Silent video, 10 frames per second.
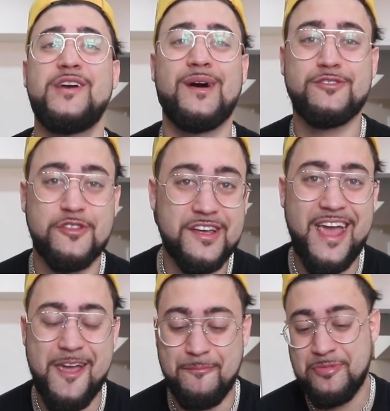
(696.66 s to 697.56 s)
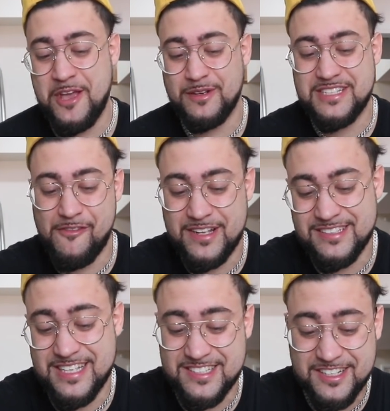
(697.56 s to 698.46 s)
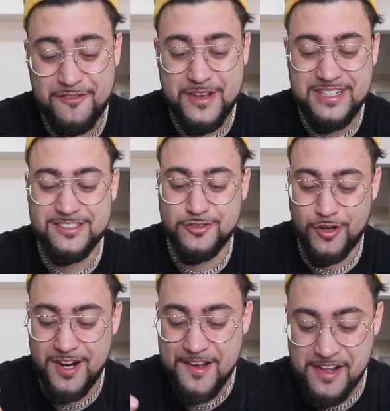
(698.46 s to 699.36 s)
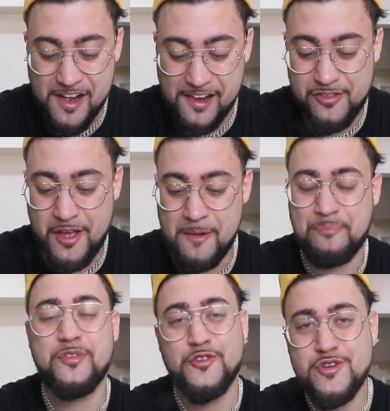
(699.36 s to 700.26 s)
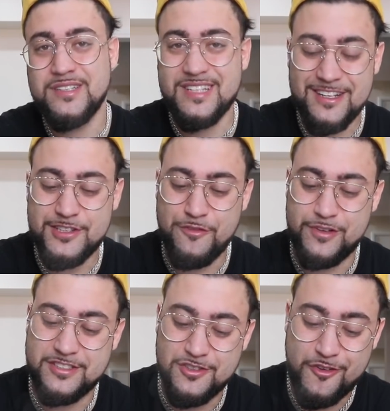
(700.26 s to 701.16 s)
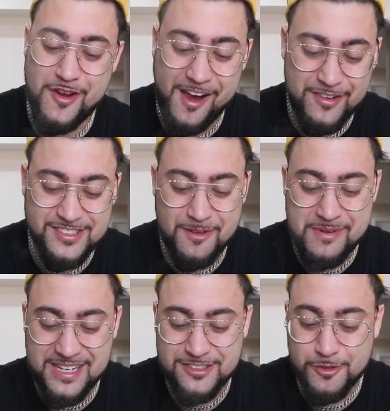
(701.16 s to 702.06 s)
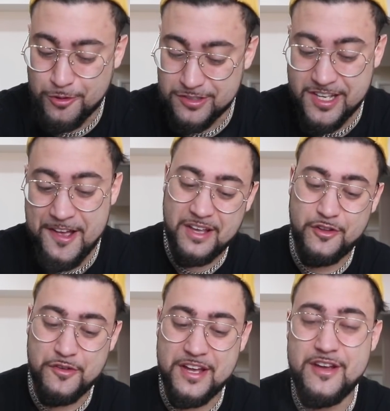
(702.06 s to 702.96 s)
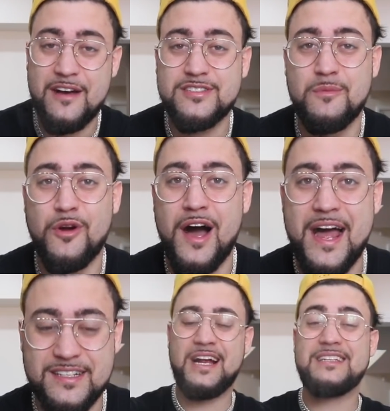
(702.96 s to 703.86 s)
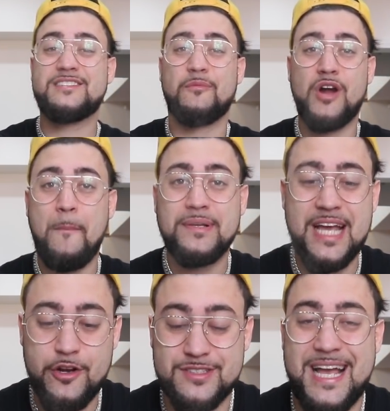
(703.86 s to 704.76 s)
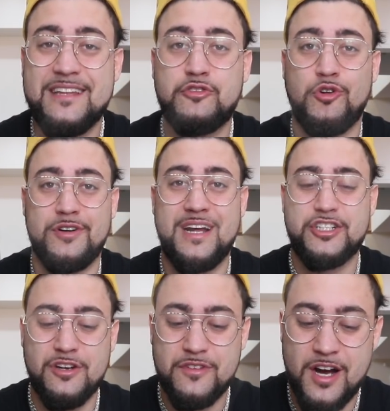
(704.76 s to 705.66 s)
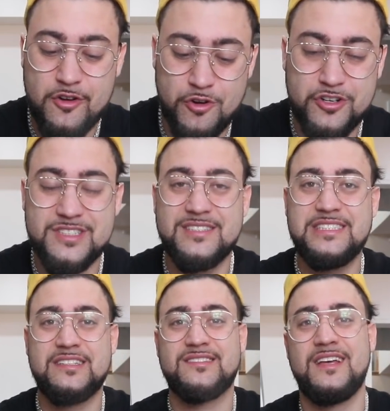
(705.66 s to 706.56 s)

he went to the game. He was having this as a convenience store, and you can tell the difference. You know, you're having some nice noodles, and over there you have some raw eggs and some raw potatoes and corn. I should have got corn because I've seen this